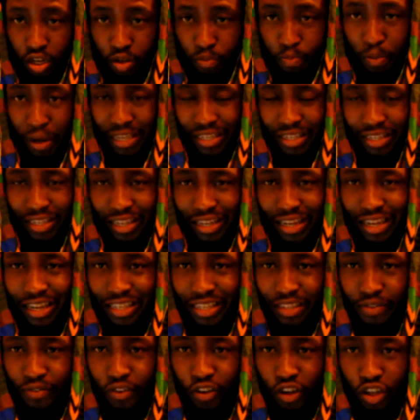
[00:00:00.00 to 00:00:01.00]
Basically,
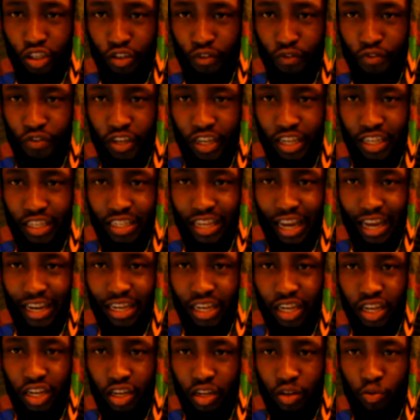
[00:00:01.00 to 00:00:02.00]
his philosophy is
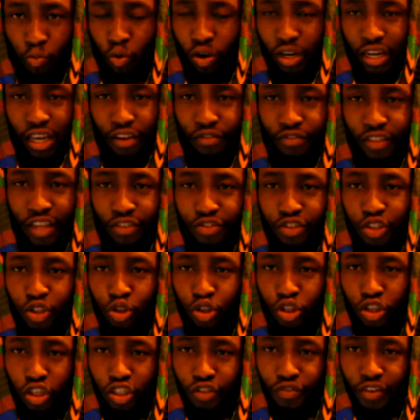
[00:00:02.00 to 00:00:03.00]
that, what if there is no
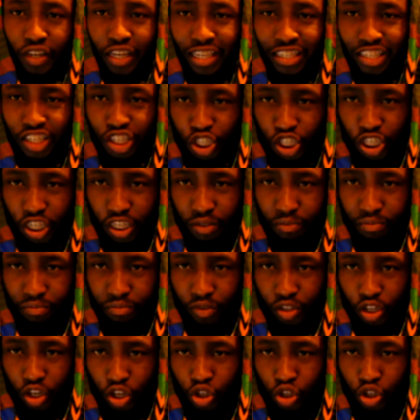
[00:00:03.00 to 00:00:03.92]
such thing as a gene?